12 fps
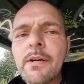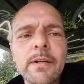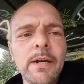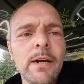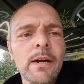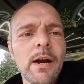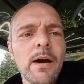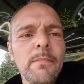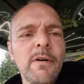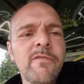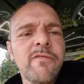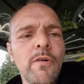that I got
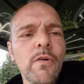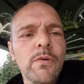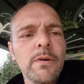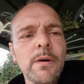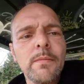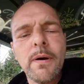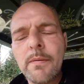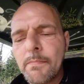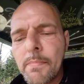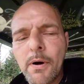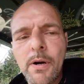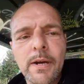my phone in my
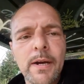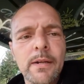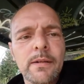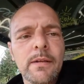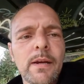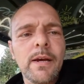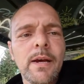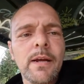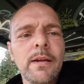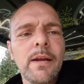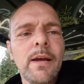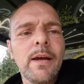pocket
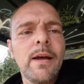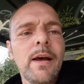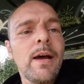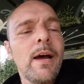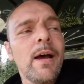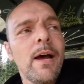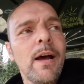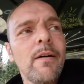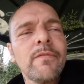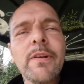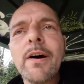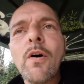and
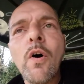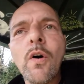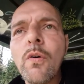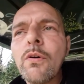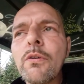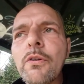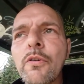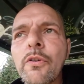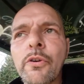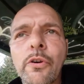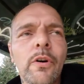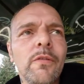have the whole
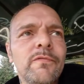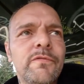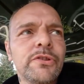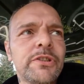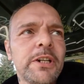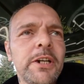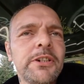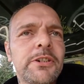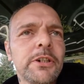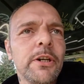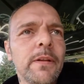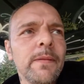
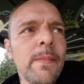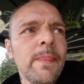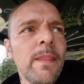conversation